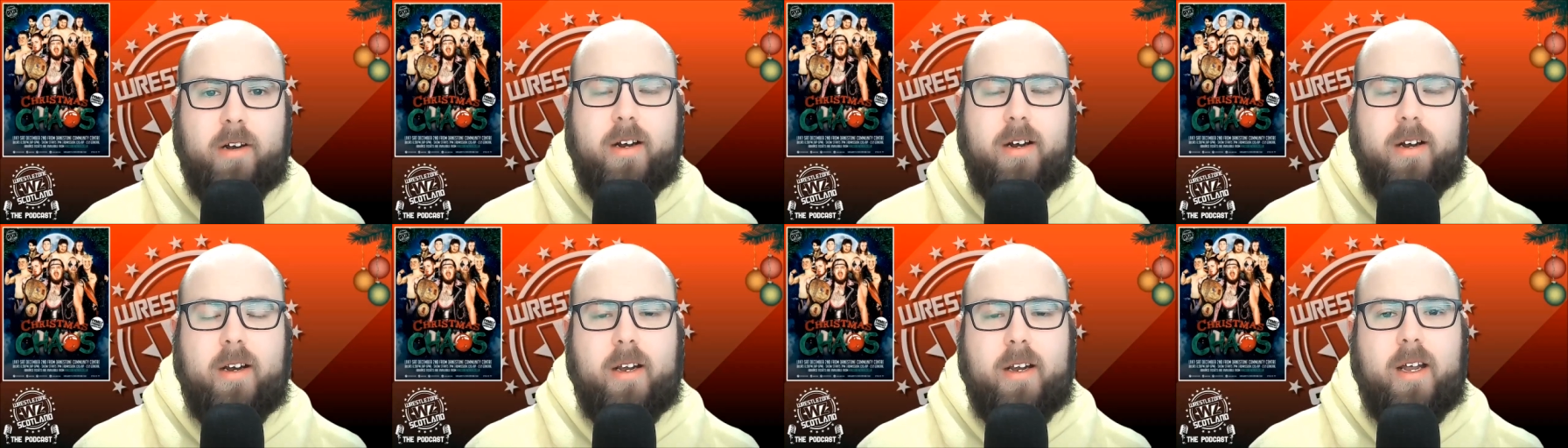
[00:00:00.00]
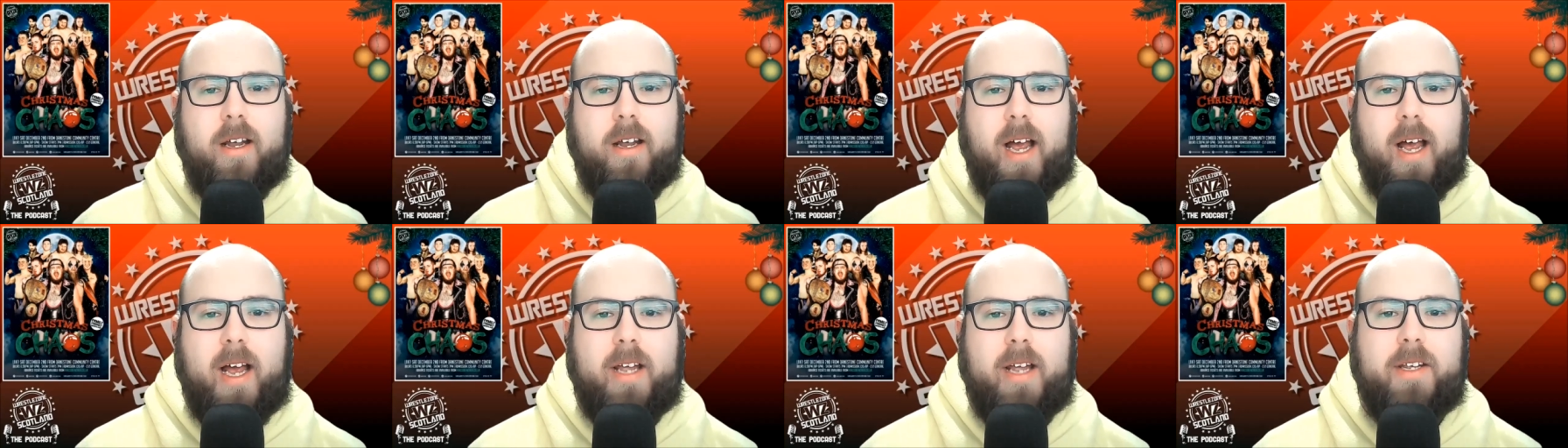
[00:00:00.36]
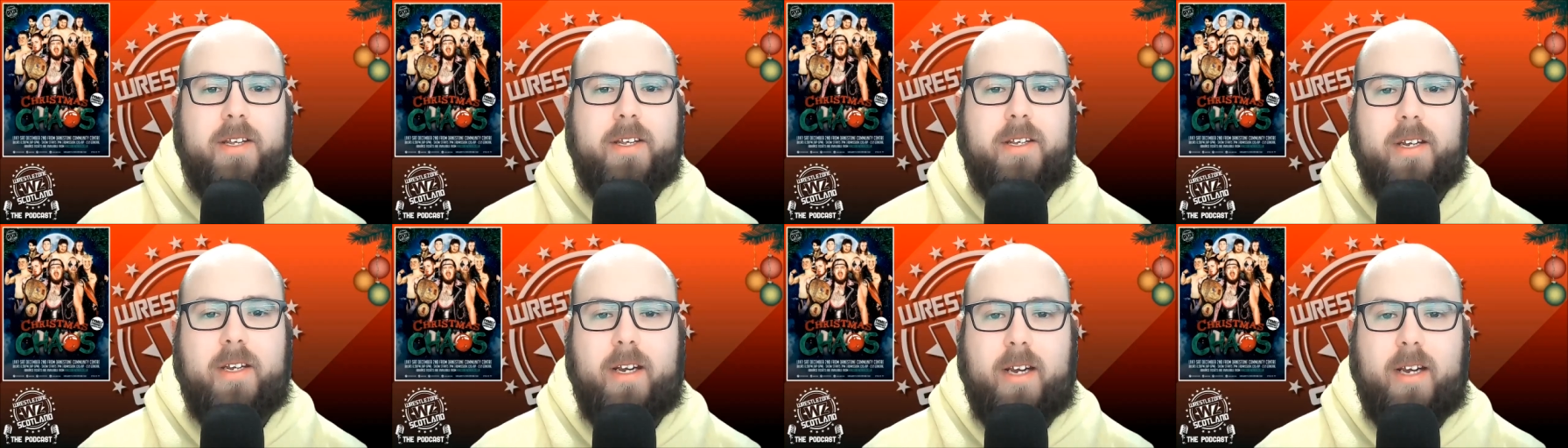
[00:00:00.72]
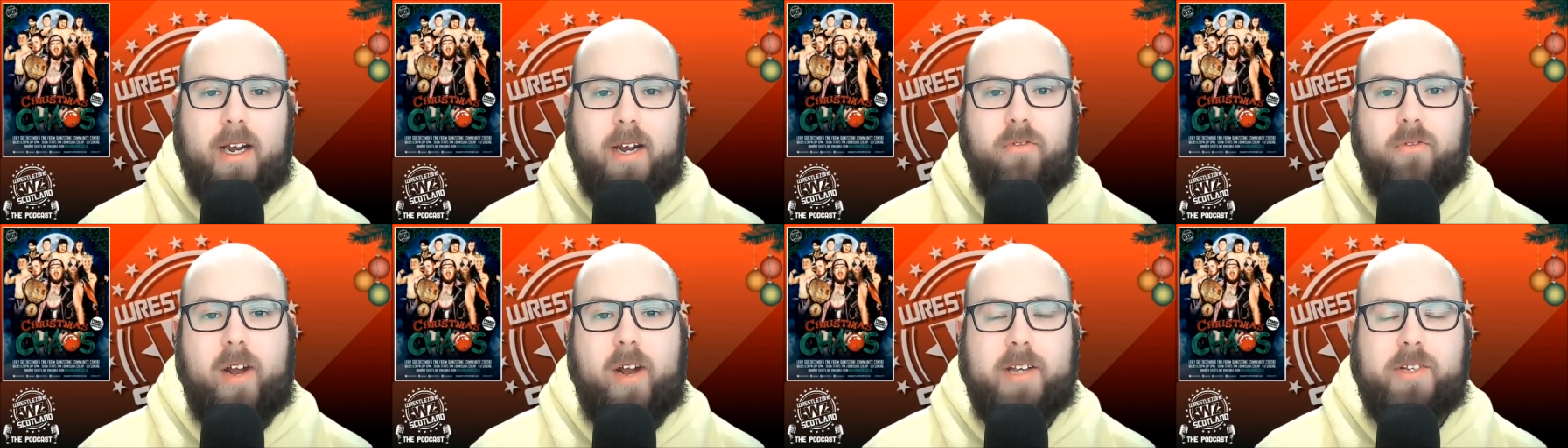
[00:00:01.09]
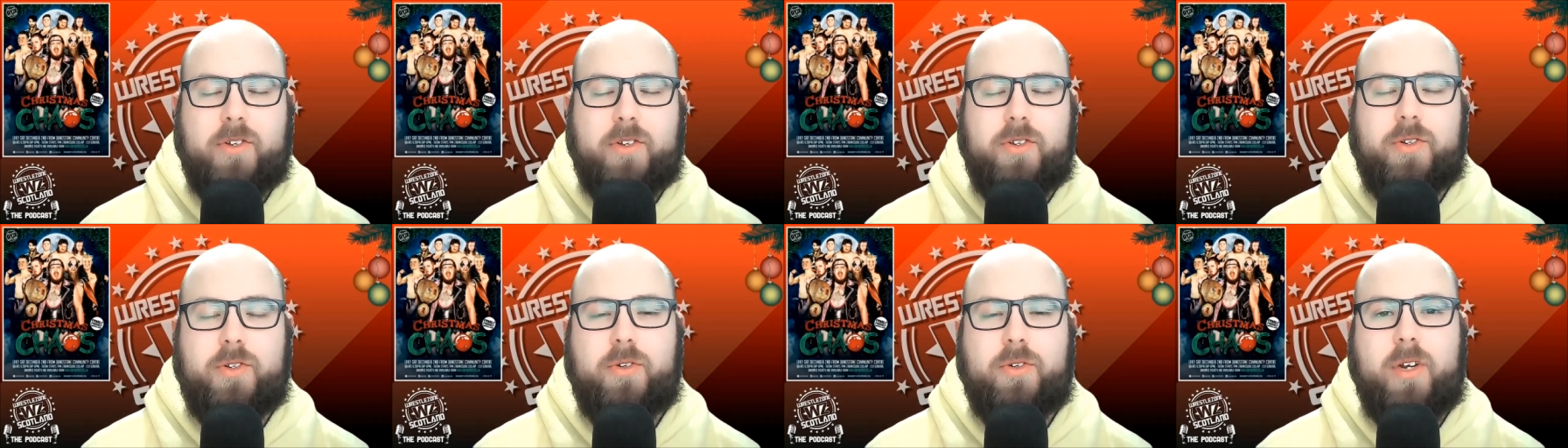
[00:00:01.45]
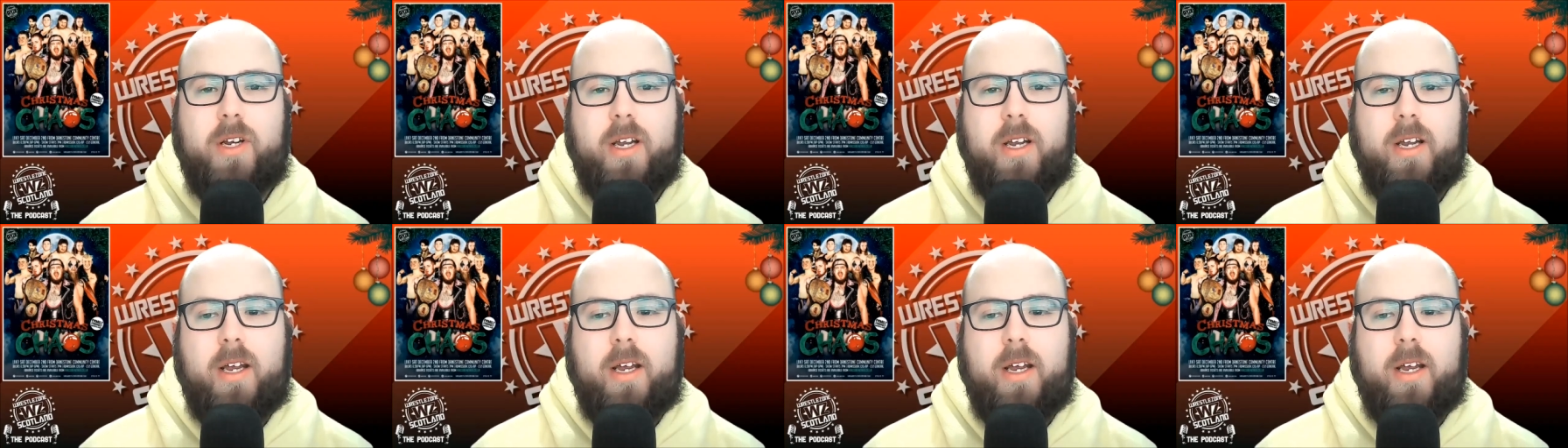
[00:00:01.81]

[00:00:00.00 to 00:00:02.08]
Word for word: year as in WrestleZone,